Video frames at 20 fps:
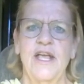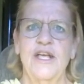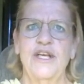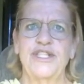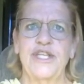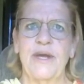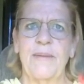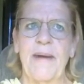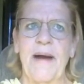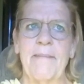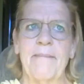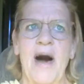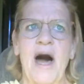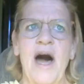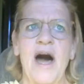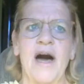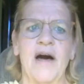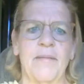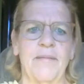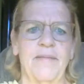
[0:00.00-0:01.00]
So my
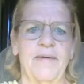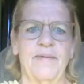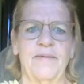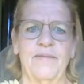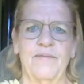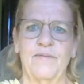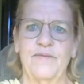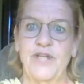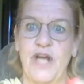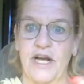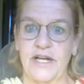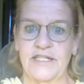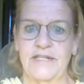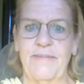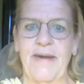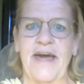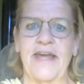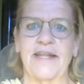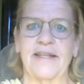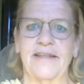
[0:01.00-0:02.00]
mom talked
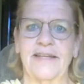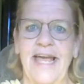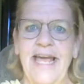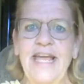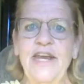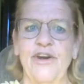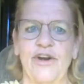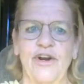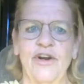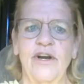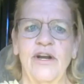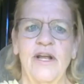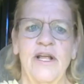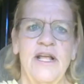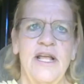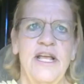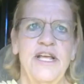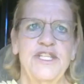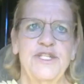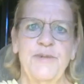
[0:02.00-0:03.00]
about it later,
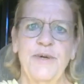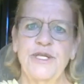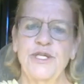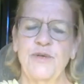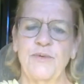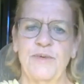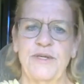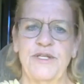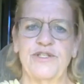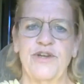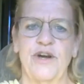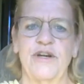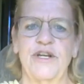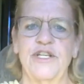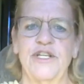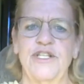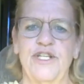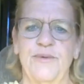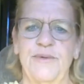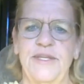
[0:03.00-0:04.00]
especially when we
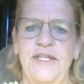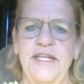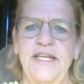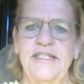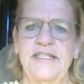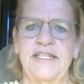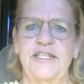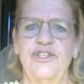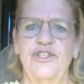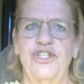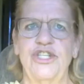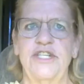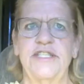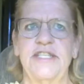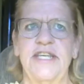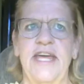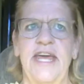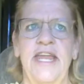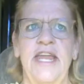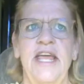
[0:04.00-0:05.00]
started doing this, and she
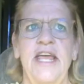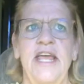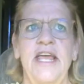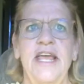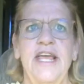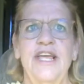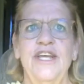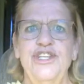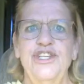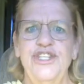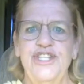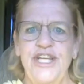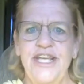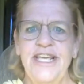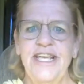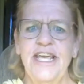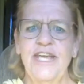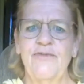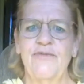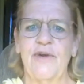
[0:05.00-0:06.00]
said she
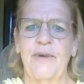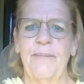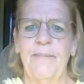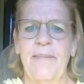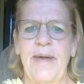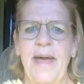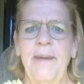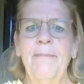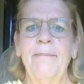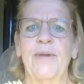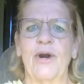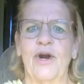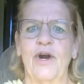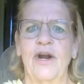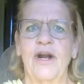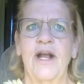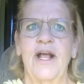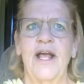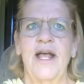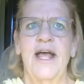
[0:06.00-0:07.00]
can remember
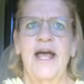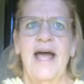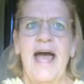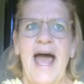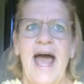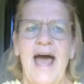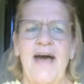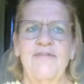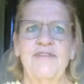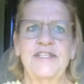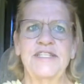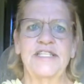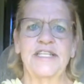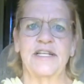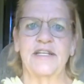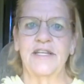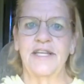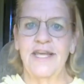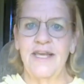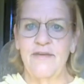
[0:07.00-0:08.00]
having to
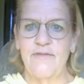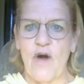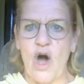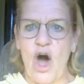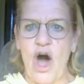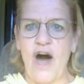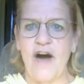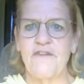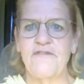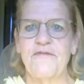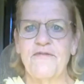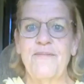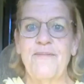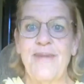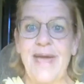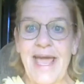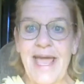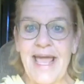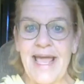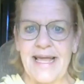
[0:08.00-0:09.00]
live off
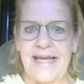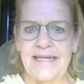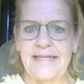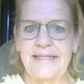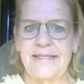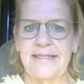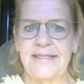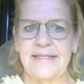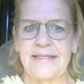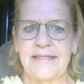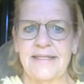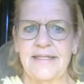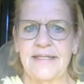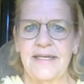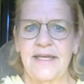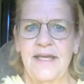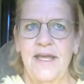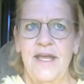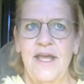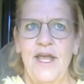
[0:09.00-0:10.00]
base
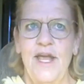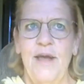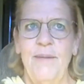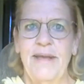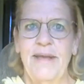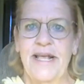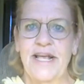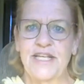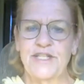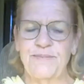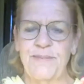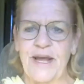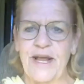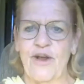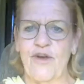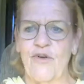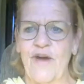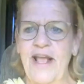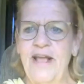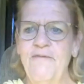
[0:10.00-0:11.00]
because my
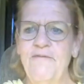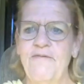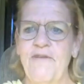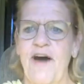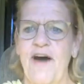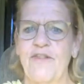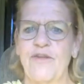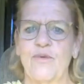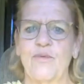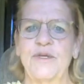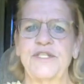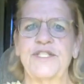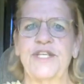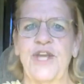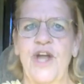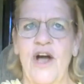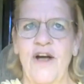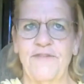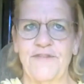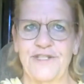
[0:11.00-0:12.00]
grandfather was an
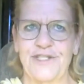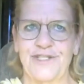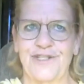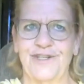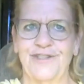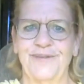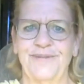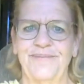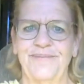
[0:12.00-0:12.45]
officer.